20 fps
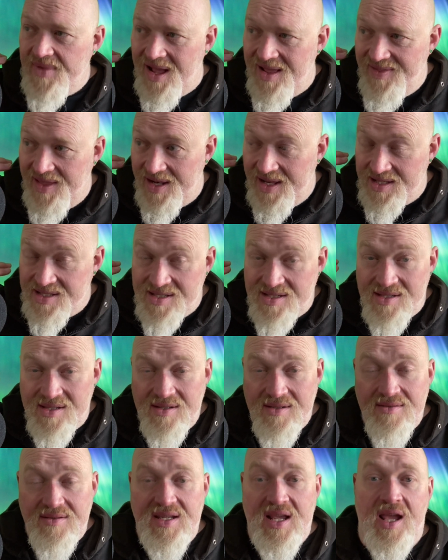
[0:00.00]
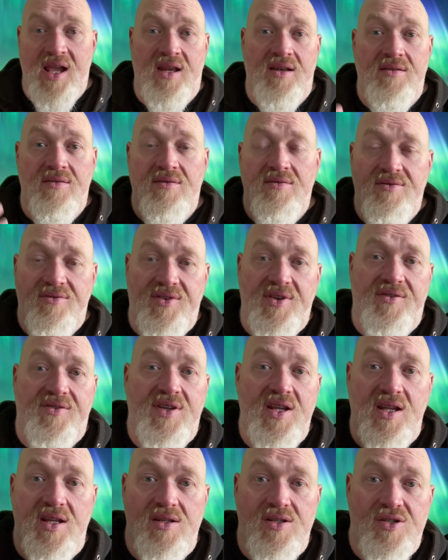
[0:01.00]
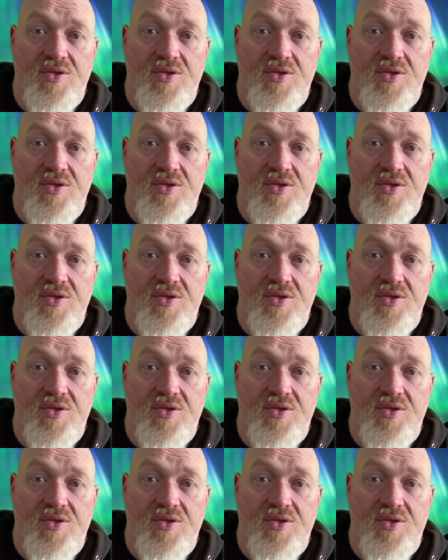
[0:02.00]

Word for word: And then it's 10, 15,